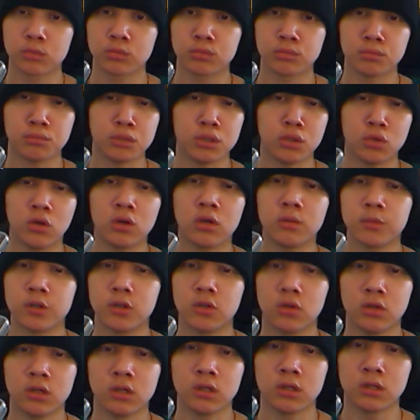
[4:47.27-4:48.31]
Me hoi
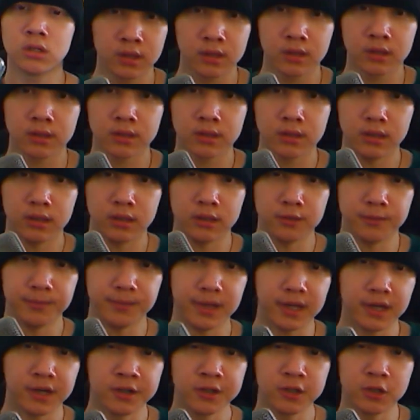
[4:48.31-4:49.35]
manoi.
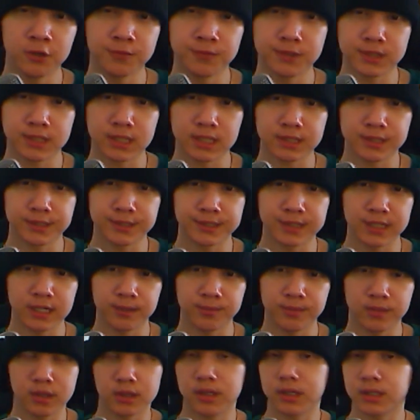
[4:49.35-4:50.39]
I don't know if this has the same
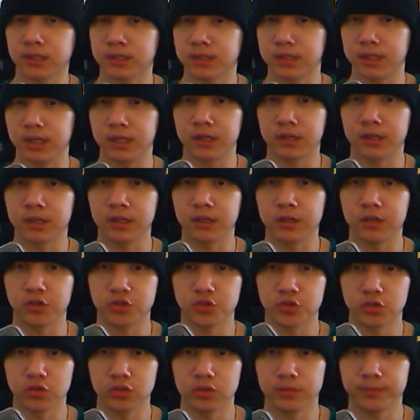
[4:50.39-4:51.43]
like aesthetic and
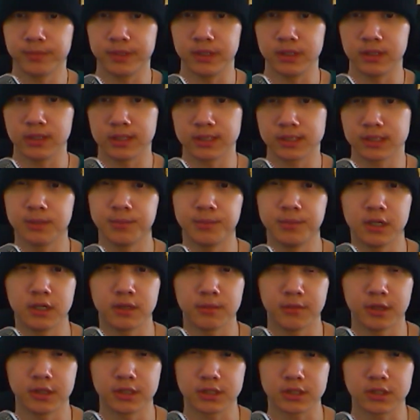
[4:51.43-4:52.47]
cultural appeal as the Pink
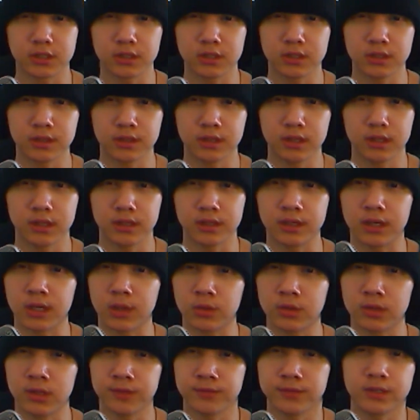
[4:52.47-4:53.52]
Monster. I would
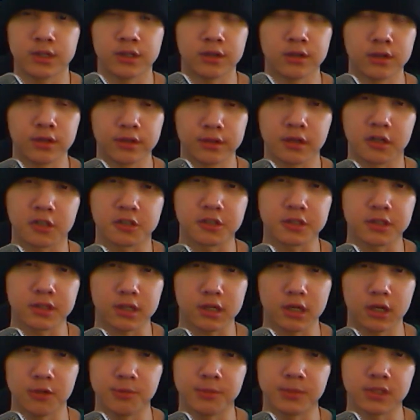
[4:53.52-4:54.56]
love to hear your thoughts in the
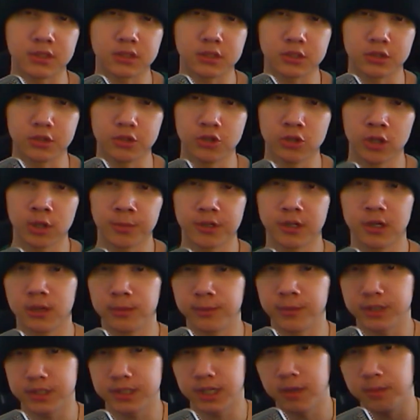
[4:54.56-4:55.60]
comments. So drop a
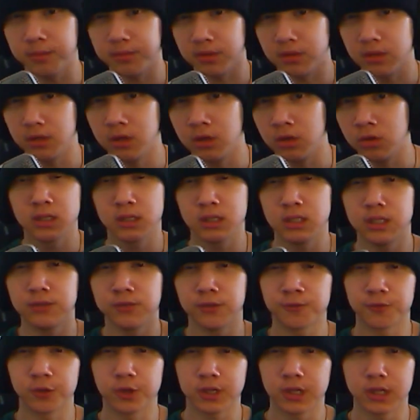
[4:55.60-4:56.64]
comment down below, leave a
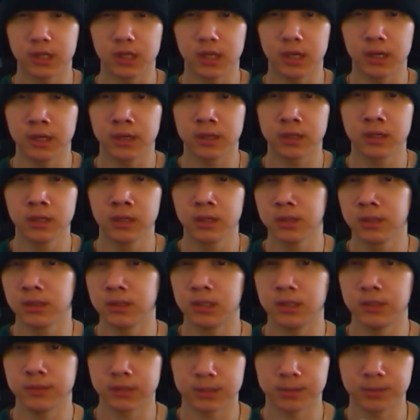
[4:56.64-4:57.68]
freaking like,
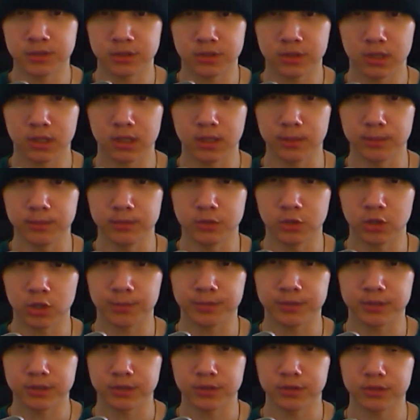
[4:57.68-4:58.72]
leave a subscribe, drop a
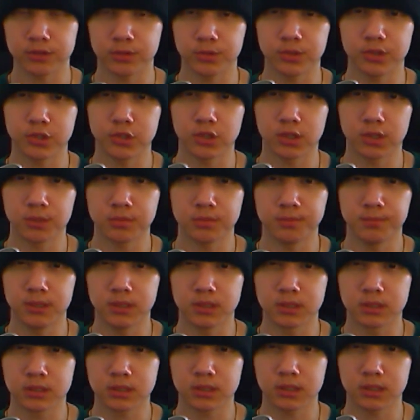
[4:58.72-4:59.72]
tier 3, drop bits.